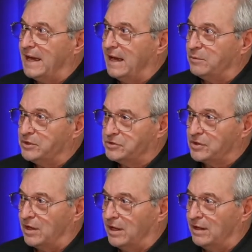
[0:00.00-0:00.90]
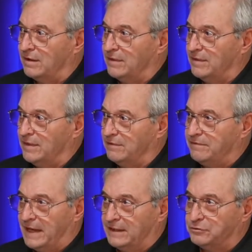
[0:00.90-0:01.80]
we saw the
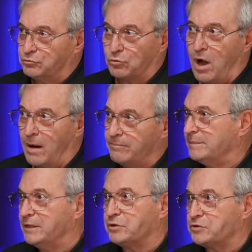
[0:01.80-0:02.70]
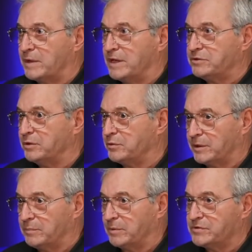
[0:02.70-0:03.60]
Fed drop interest rates to
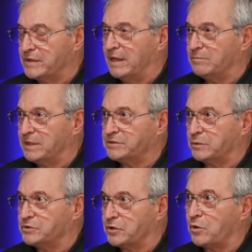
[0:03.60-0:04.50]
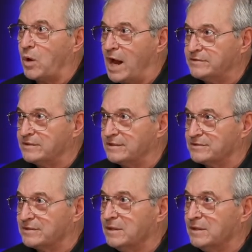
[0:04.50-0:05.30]
3% because it was a crisis.